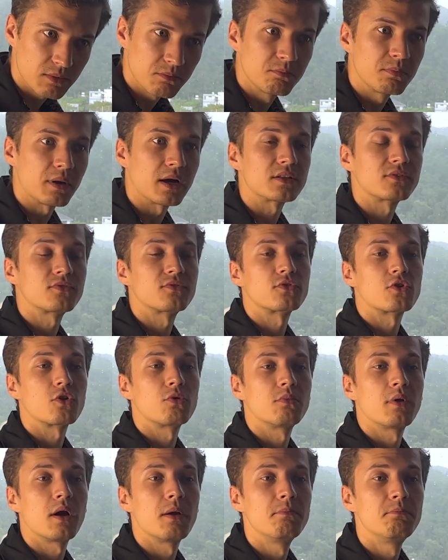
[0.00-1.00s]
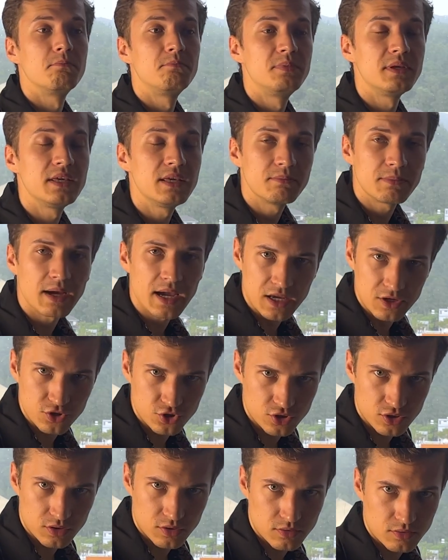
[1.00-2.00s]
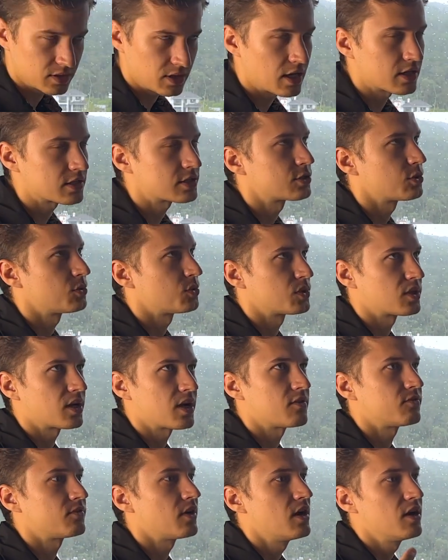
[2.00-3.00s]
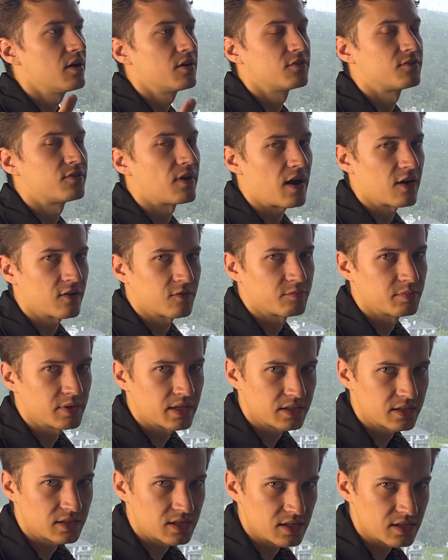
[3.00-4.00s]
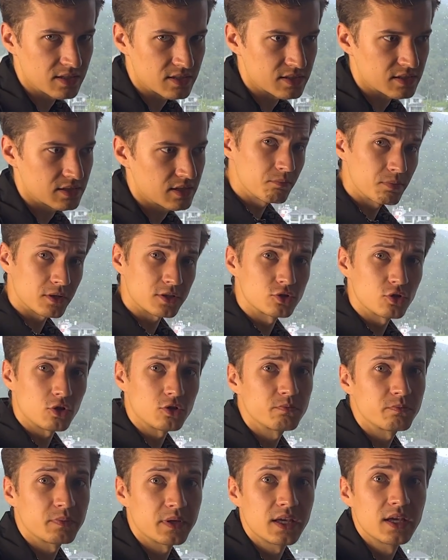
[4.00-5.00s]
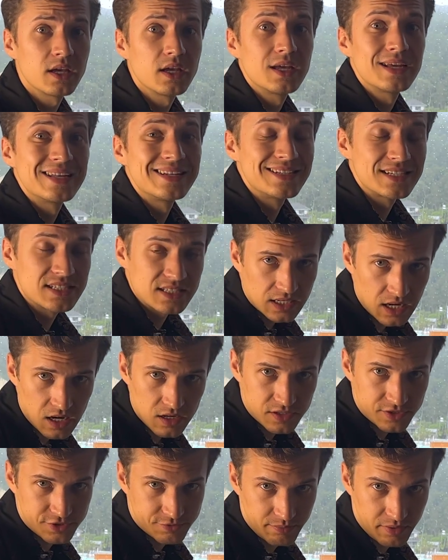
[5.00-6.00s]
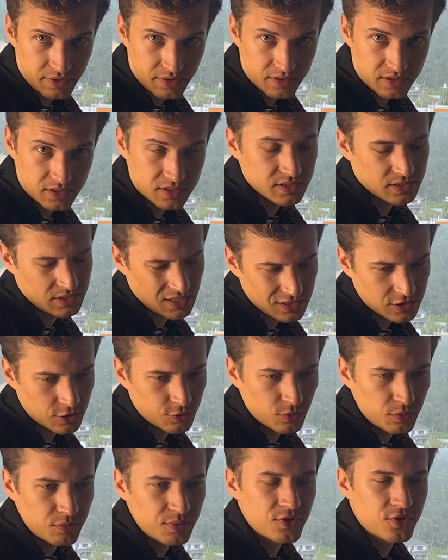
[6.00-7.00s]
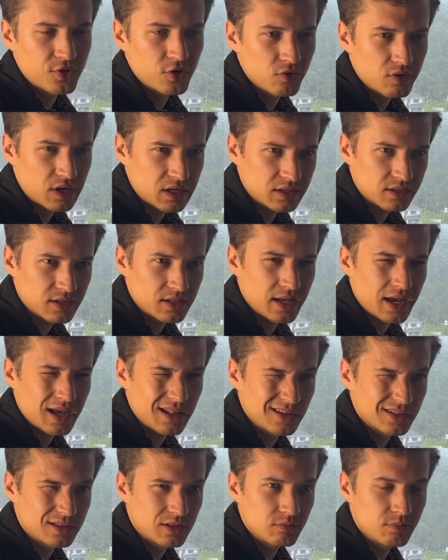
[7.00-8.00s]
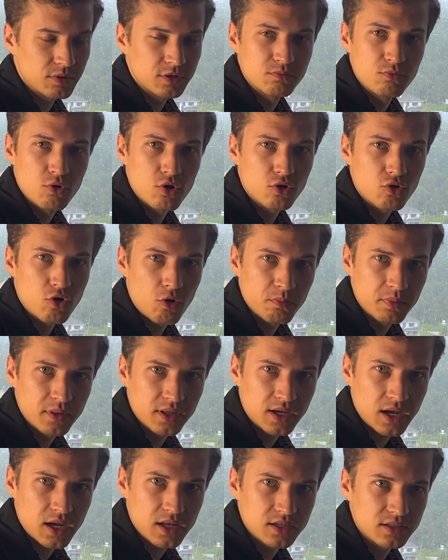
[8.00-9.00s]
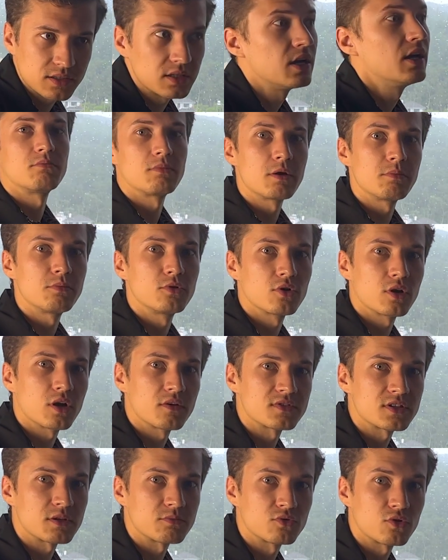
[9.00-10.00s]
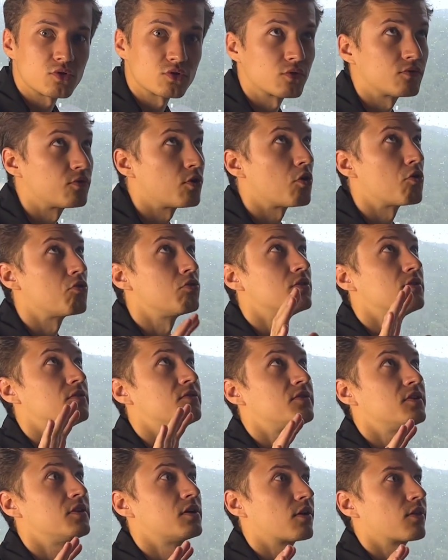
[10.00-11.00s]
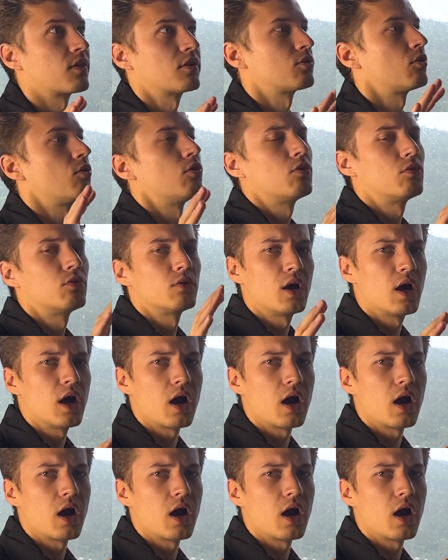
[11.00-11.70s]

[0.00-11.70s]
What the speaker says: but from B major. Yes, you will have 5 black keys, but don't be discouraged by this. Yes, it will be theoretically a little bit more complicated. Maybe you have some sort of holy fear that, oh,